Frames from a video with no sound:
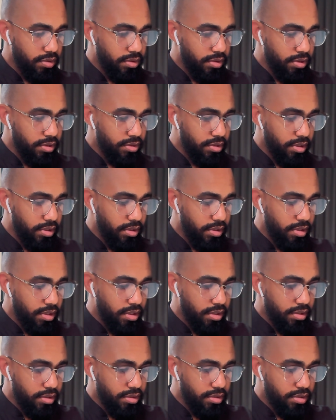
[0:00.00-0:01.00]
Next out of
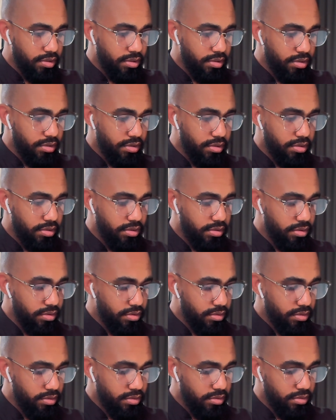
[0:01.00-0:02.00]
that,
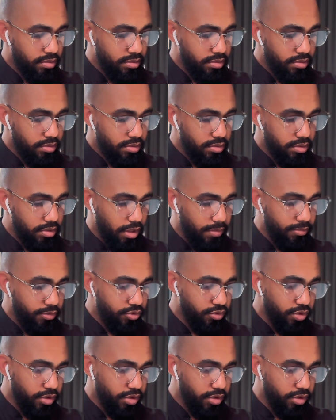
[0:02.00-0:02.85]
stop the